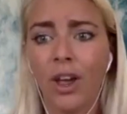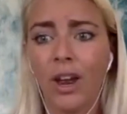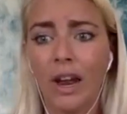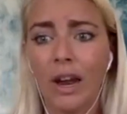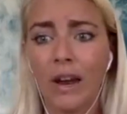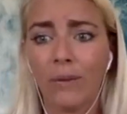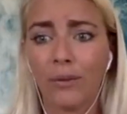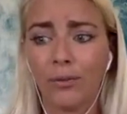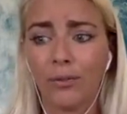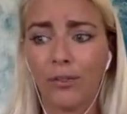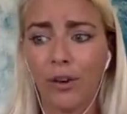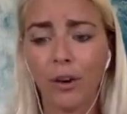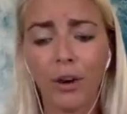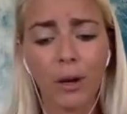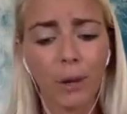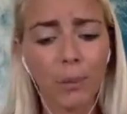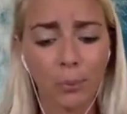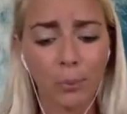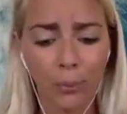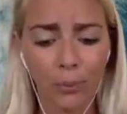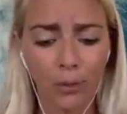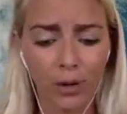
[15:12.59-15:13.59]
It's very
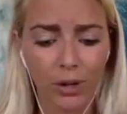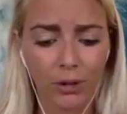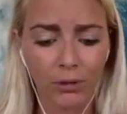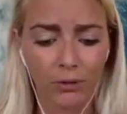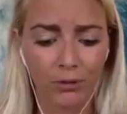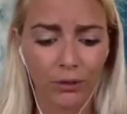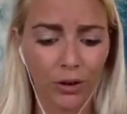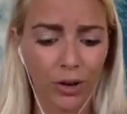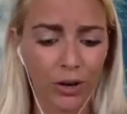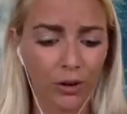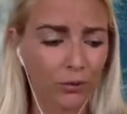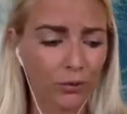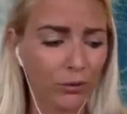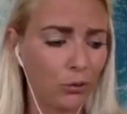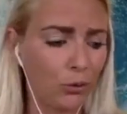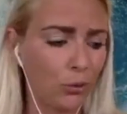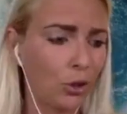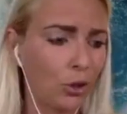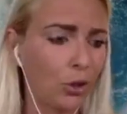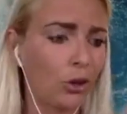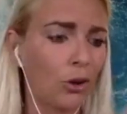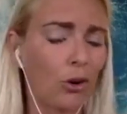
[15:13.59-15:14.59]
important for us
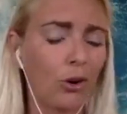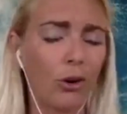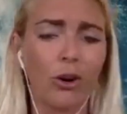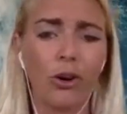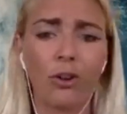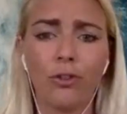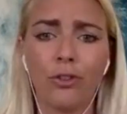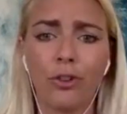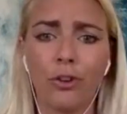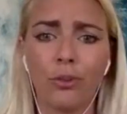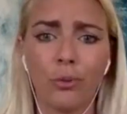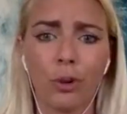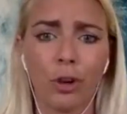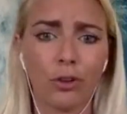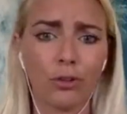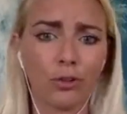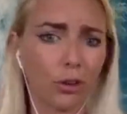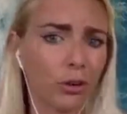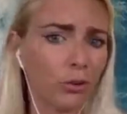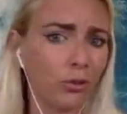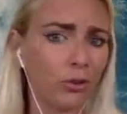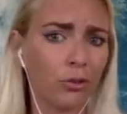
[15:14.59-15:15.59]
to encourage these
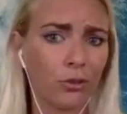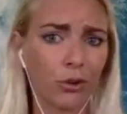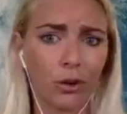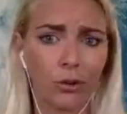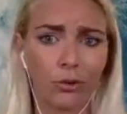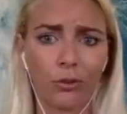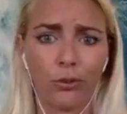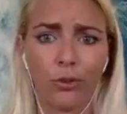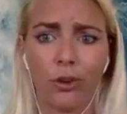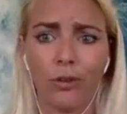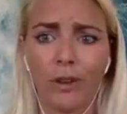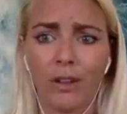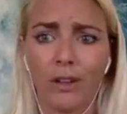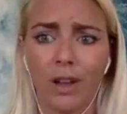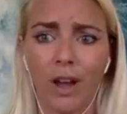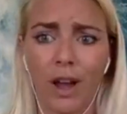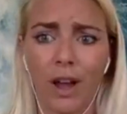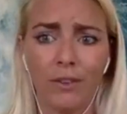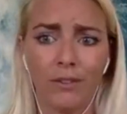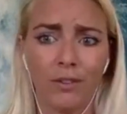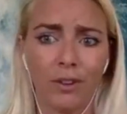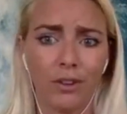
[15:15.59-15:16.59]
restaurants to start serving
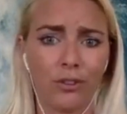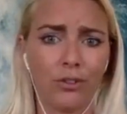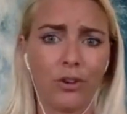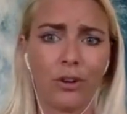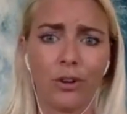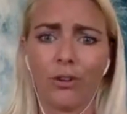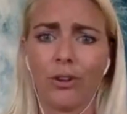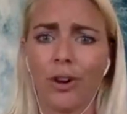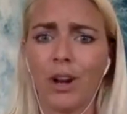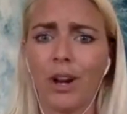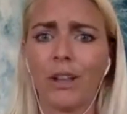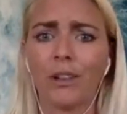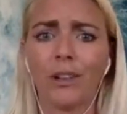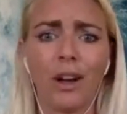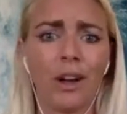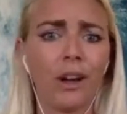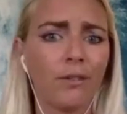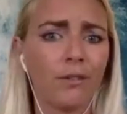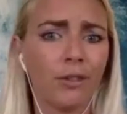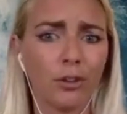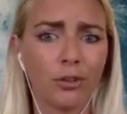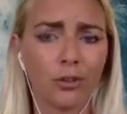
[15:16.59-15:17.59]
lionfish. They're creating
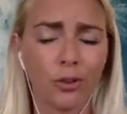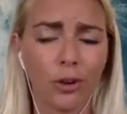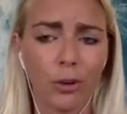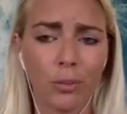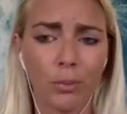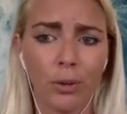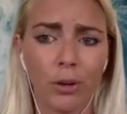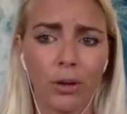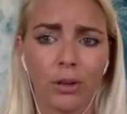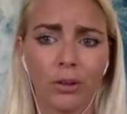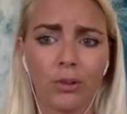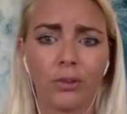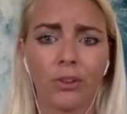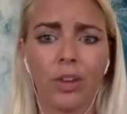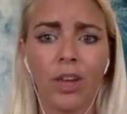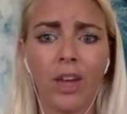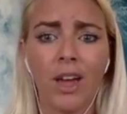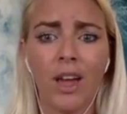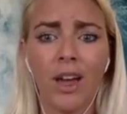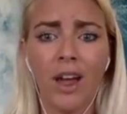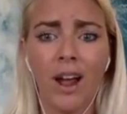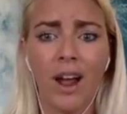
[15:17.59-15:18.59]
lionfish cookbooks.
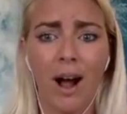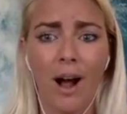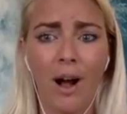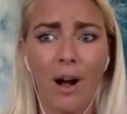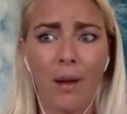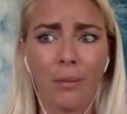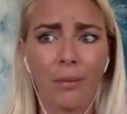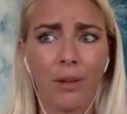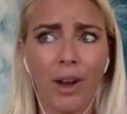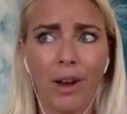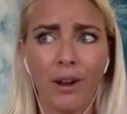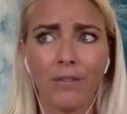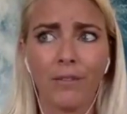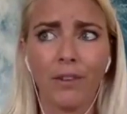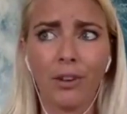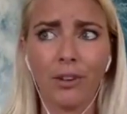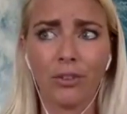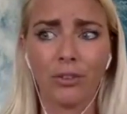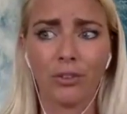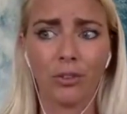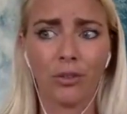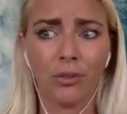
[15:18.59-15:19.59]

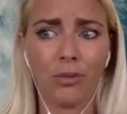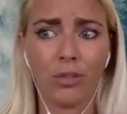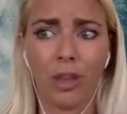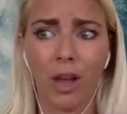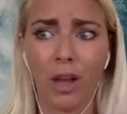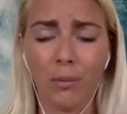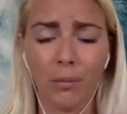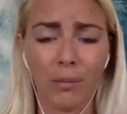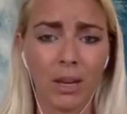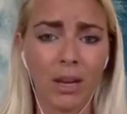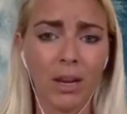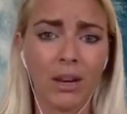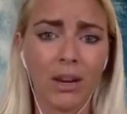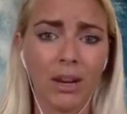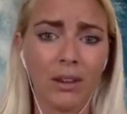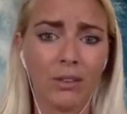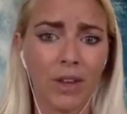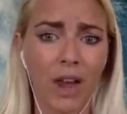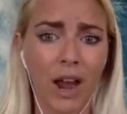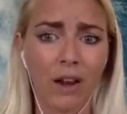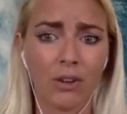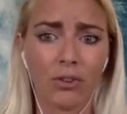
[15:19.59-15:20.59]
Lionfish, that meat
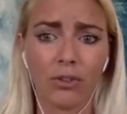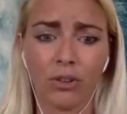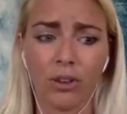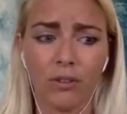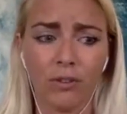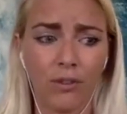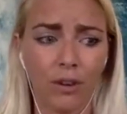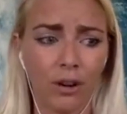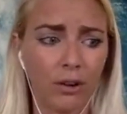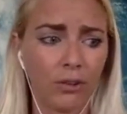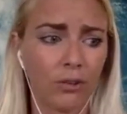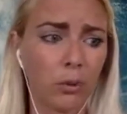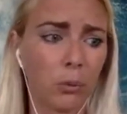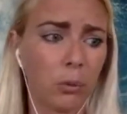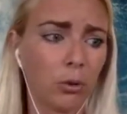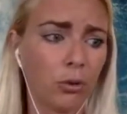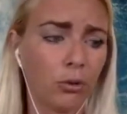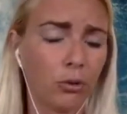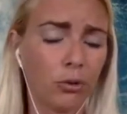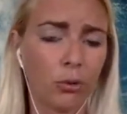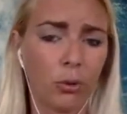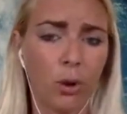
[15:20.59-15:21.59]
is actually very
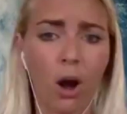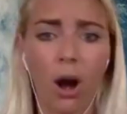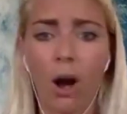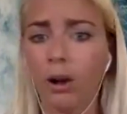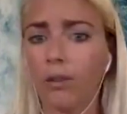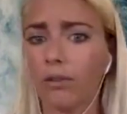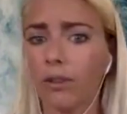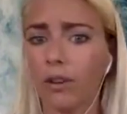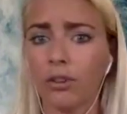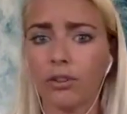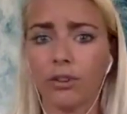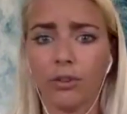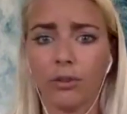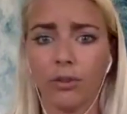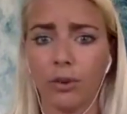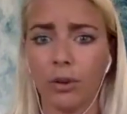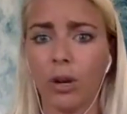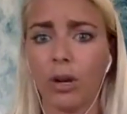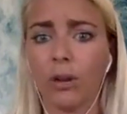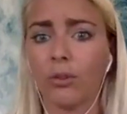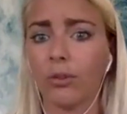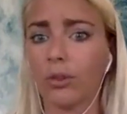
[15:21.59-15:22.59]
similar to hogfish. If
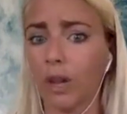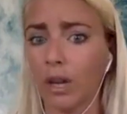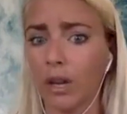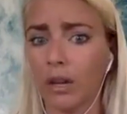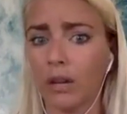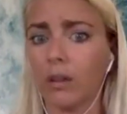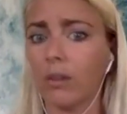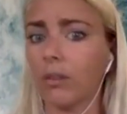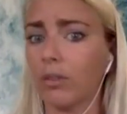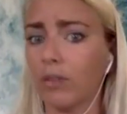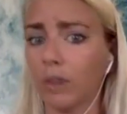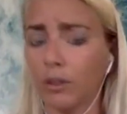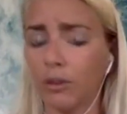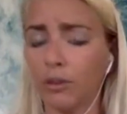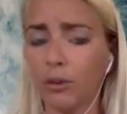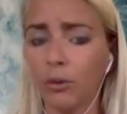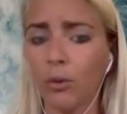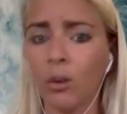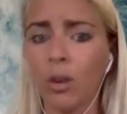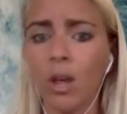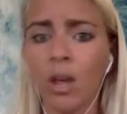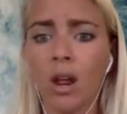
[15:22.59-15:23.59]
you guys like
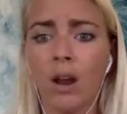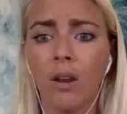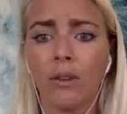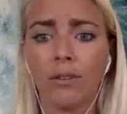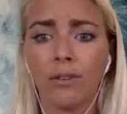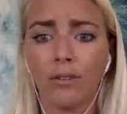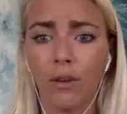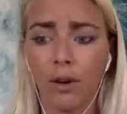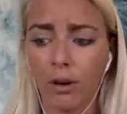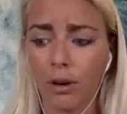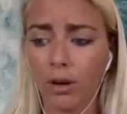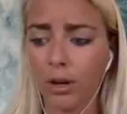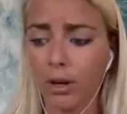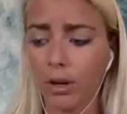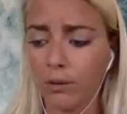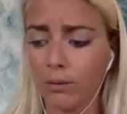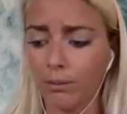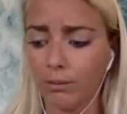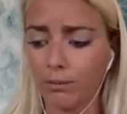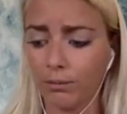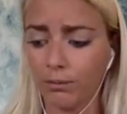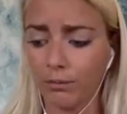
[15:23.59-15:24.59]
seafood, it's
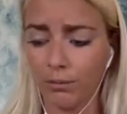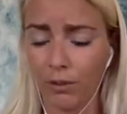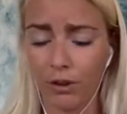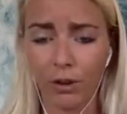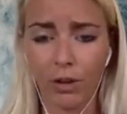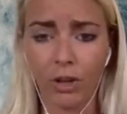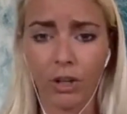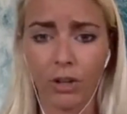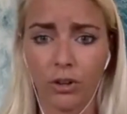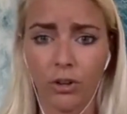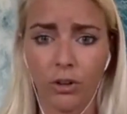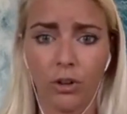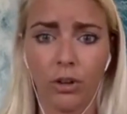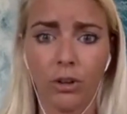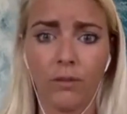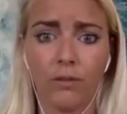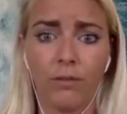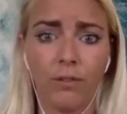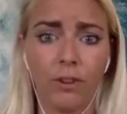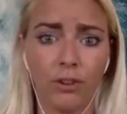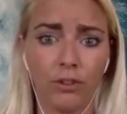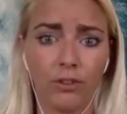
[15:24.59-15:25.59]
very, very
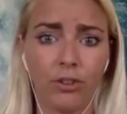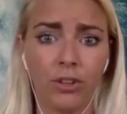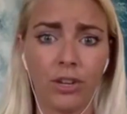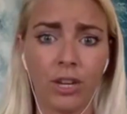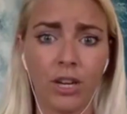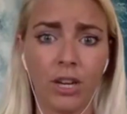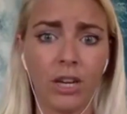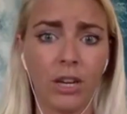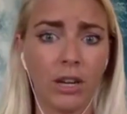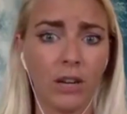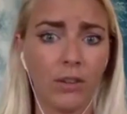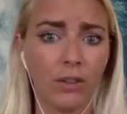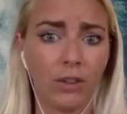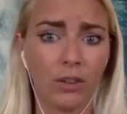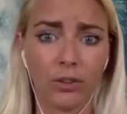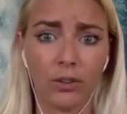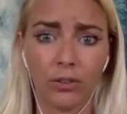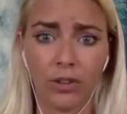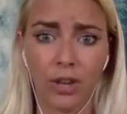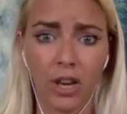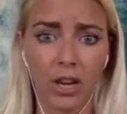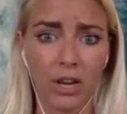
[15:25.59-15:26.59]
good fish to eat. It
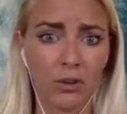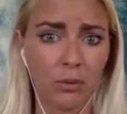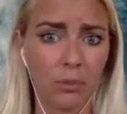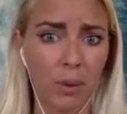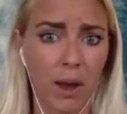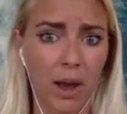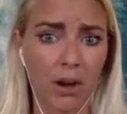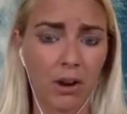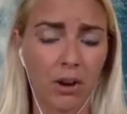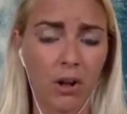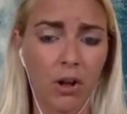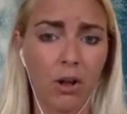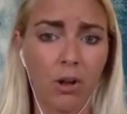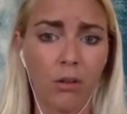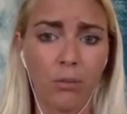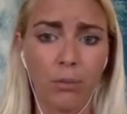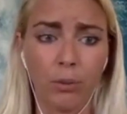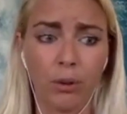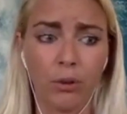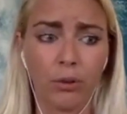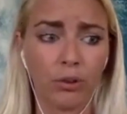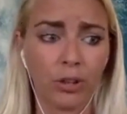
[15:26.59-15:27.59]
doesn't taste bad at all.
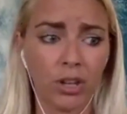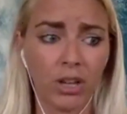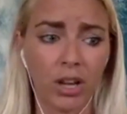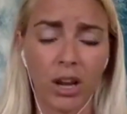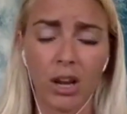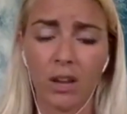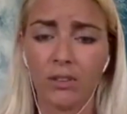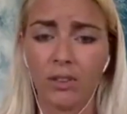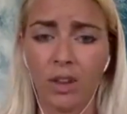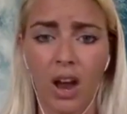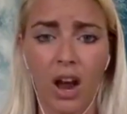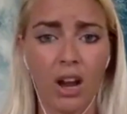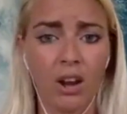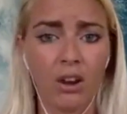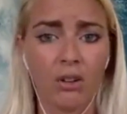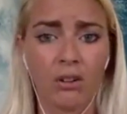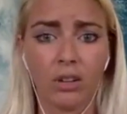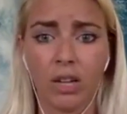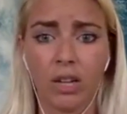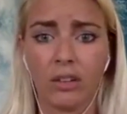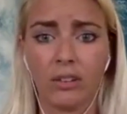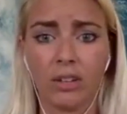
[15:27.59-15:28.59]
Personally, guys, I
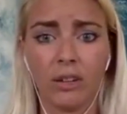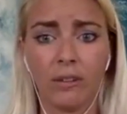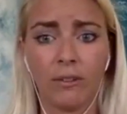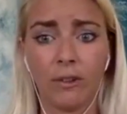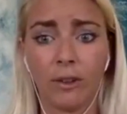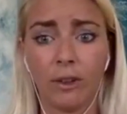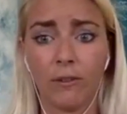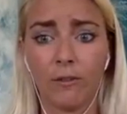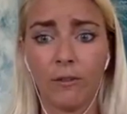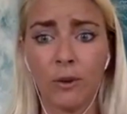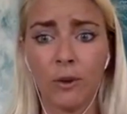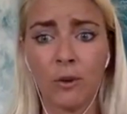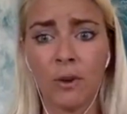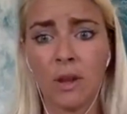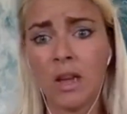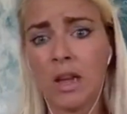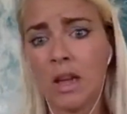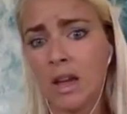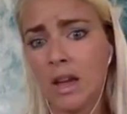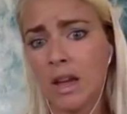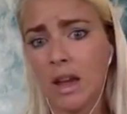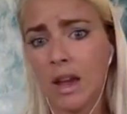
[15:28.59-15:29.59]
don't like to eat seafood
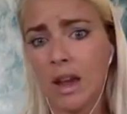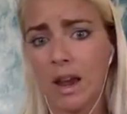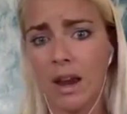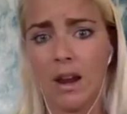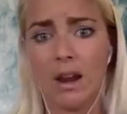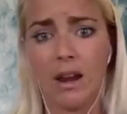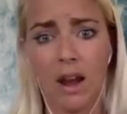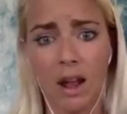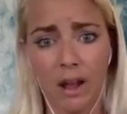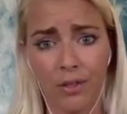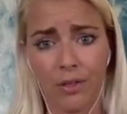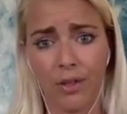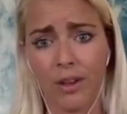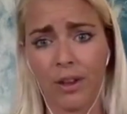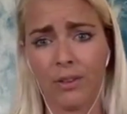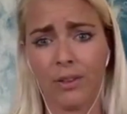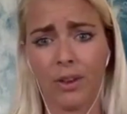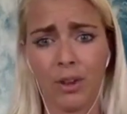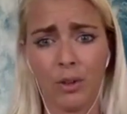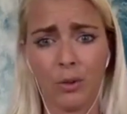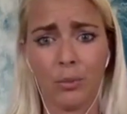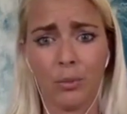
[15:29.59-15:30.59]
and I think it
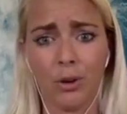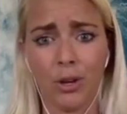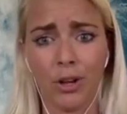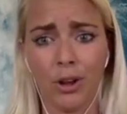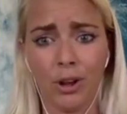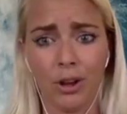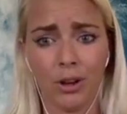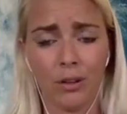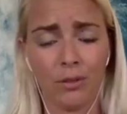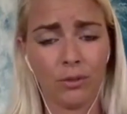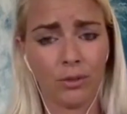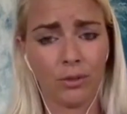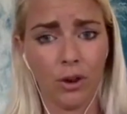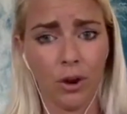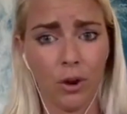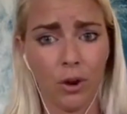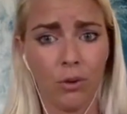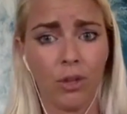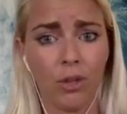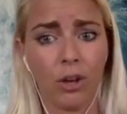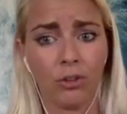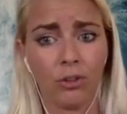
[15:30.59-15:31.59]
tastes pretty good.
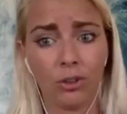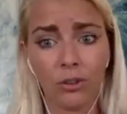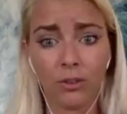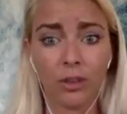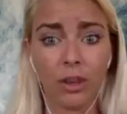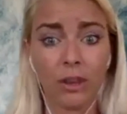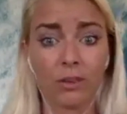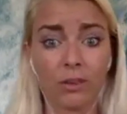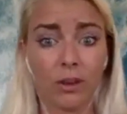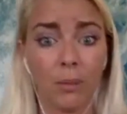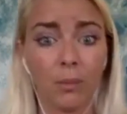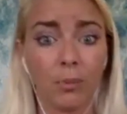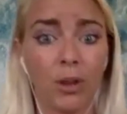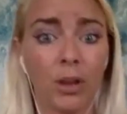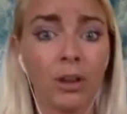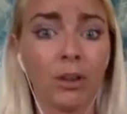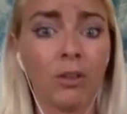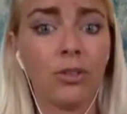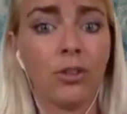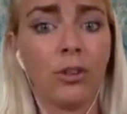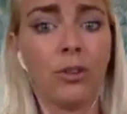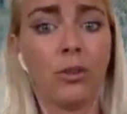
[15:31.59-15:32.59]
So that should say
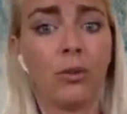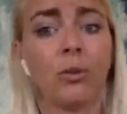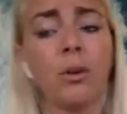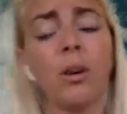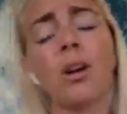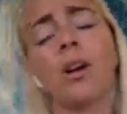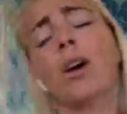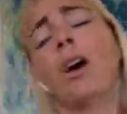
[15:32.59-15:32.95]
something to you.